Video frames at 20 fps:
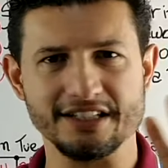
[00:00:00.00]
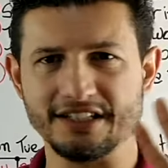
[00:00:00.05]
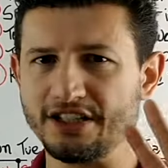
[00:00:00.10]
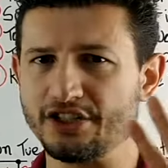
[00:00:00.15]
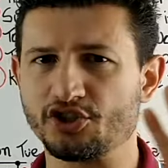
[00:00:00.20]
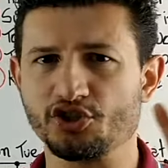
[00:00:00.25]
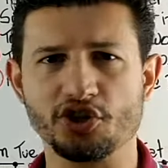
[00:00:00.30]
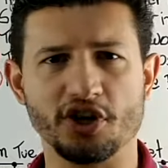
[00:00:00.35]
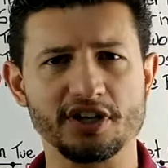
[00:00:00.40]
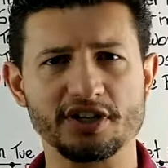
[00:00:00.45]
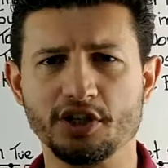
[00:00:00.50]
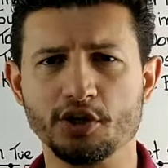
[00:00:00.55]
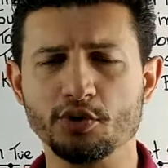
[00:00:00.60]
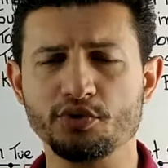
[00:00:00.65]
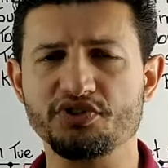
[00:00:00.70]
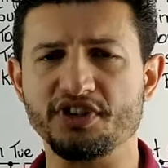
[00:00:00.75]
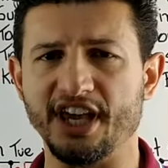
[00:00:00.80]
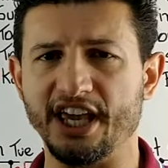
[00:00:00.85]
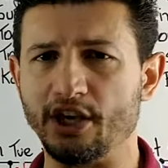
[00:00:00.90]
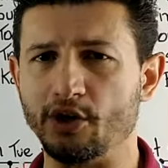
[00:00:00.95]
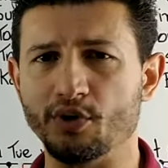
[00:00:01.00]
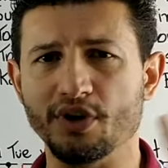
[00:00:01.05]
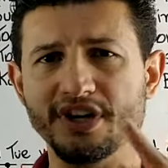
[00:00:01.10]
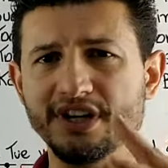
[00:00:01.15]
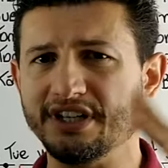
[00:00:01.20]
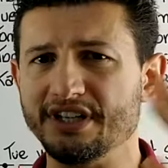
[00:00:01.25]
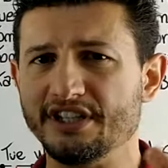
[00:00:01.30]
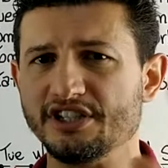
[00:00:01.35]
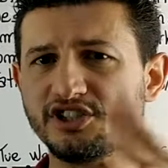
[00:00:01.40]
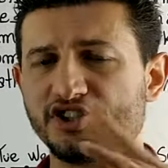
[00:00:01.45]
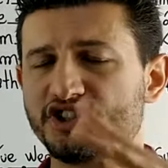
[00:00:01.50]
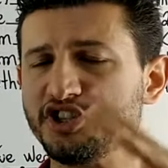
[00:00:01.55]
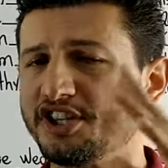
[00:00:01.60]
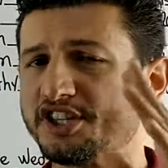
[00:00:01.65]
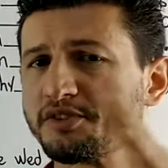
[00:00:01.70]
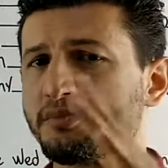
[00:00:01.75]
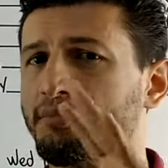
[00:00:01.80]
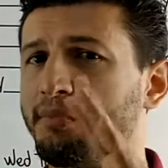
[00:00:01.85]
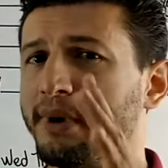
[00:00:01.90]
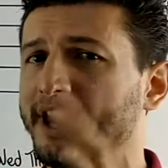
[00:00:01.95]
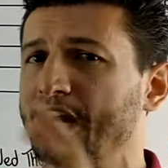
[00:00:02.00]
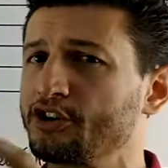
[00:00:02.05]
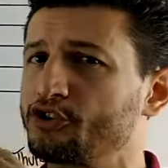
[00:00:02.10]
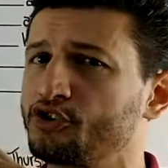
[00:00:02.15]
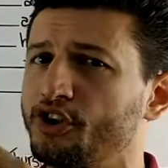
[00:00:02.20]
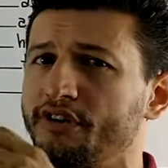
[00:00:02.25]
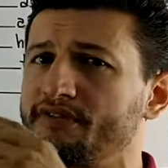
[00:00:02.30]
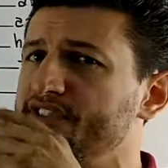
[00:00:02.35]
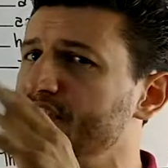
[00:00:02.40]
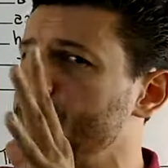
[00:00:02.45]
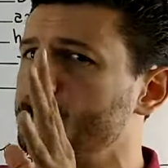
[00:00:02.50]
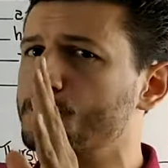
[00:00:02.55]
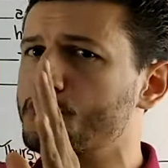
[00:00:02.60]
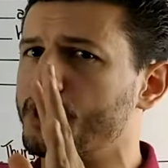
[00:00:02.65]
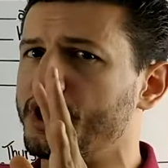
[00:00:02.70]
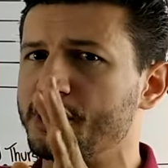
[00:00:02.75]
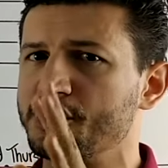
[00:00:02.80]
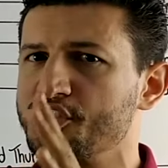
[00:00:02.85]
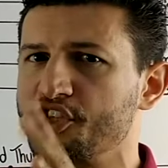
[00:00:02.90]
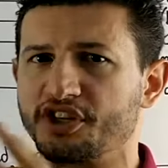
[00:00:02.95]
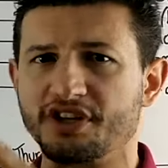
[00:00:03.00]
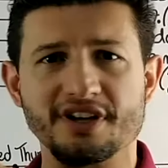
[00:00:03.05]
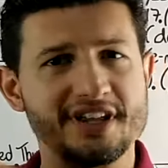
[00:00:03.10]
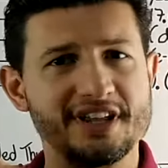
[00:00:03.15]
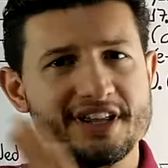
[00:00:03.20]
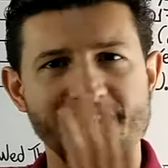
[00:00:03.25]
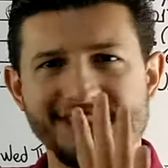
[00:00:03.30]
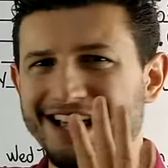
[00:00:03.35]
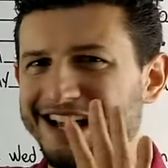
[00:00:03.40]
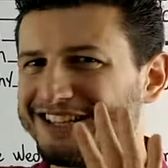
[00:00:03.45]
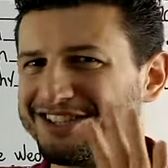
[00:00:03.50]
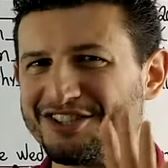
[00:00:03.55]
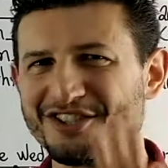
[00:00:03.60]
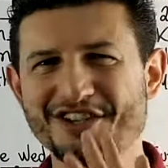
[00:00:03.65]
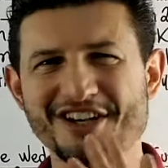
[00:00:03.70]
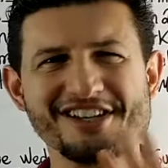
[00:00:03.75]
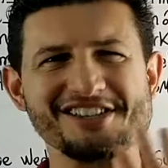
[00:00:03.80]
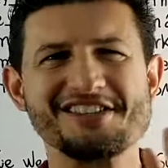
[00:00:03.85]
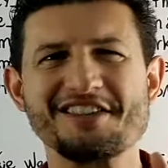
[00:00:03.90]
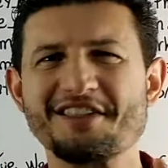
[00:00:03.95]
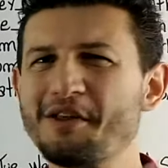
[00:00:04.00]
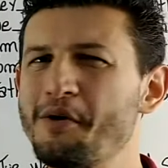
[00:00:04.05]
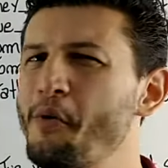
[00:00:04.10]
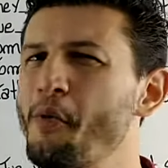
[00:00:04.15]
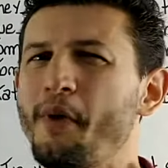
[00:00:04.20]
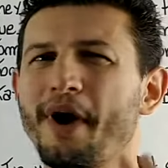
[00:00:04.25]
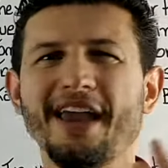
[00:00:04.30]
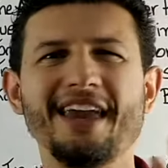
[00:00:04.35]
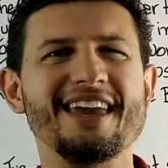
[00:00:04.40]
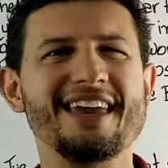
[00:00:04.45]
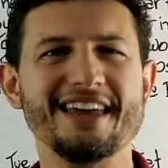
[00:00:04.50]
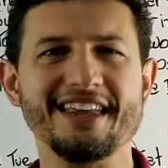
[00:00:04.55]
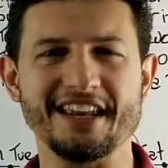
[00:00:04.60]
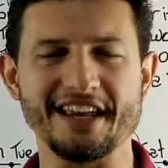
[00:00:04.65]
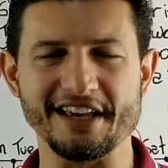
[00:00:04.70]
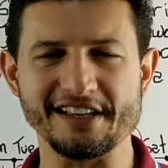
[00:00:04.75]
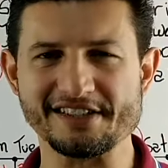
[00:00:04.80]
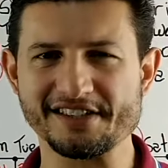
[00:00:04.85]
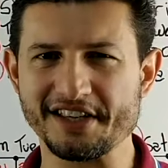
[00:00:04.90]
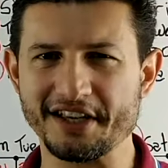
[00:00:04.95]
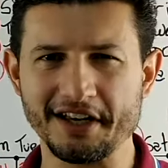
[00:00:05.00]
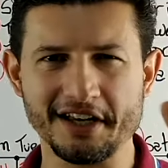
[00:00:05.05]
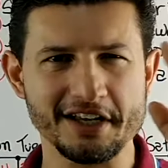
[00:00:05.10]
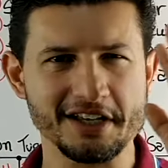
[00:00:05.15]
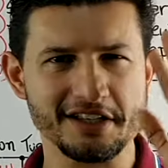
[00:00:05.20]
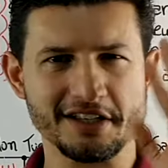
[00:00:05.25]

It's not eu tenho. It's just part of the structure. That's just the way it is.